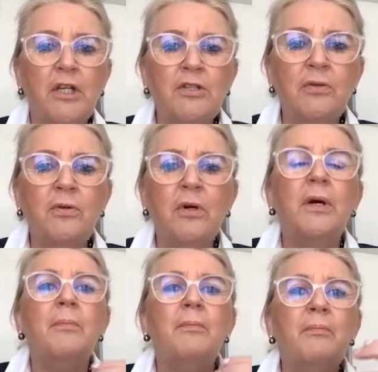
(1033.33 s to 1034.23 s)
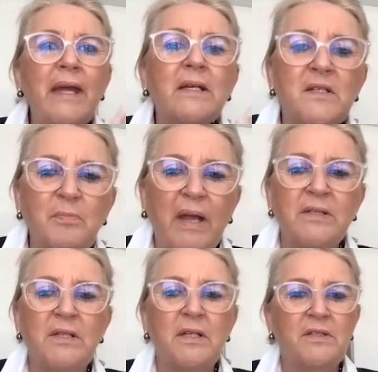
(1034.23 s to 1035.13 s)
to make
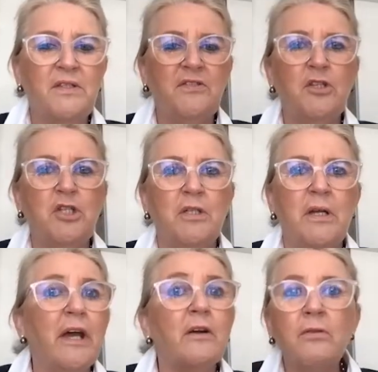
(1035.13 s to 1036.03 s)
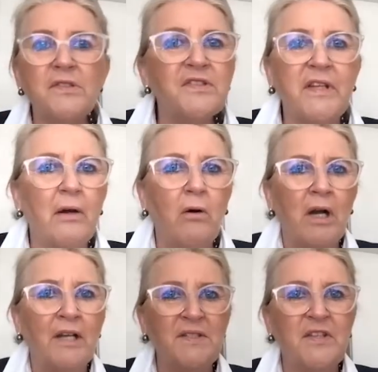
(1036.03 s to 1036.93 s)
spend decision across their
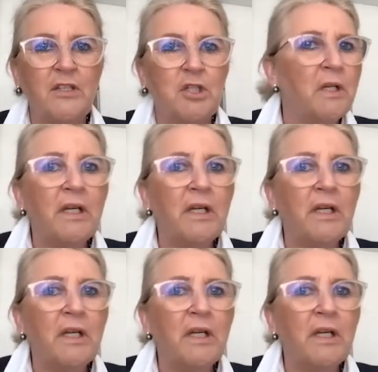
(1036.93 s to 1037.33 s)
organization,